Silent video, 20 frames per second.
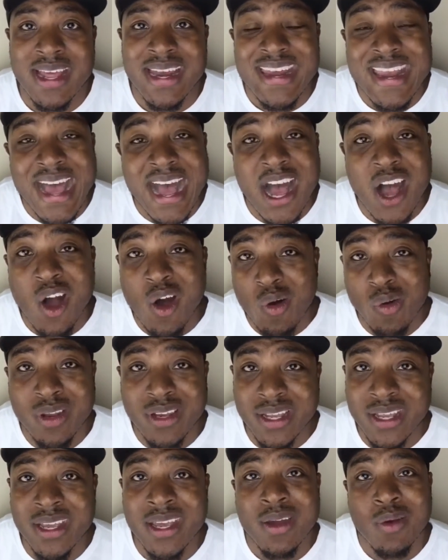Not
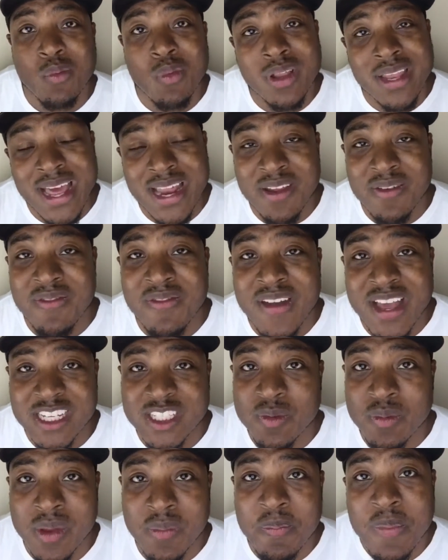only will that
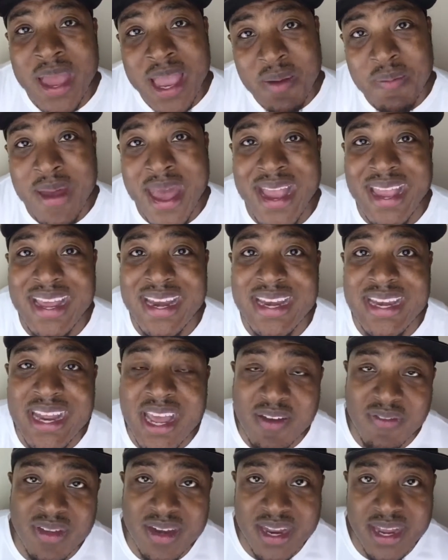investment pay back in
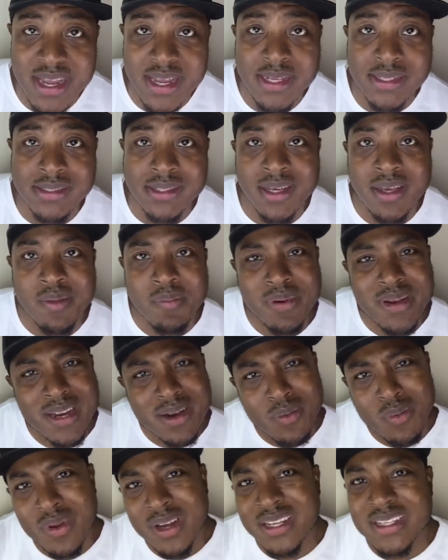dividends, but
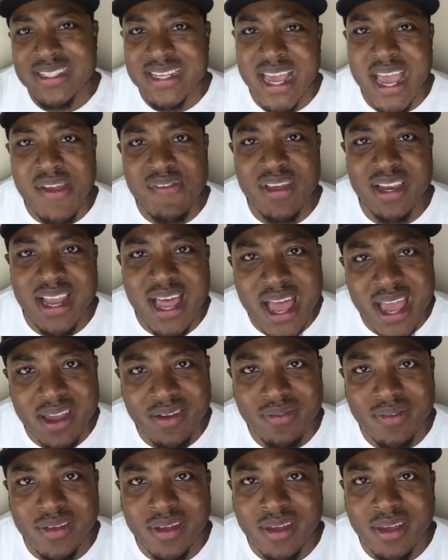it'll really save your
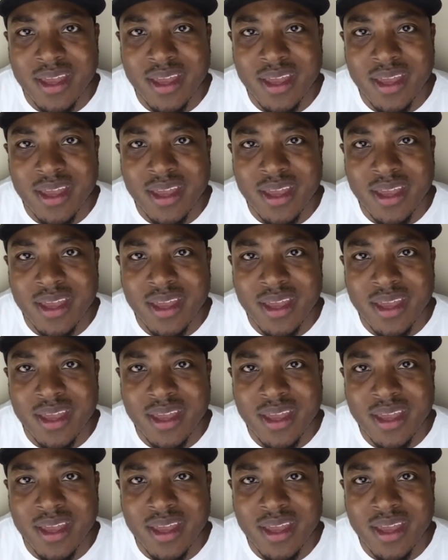life.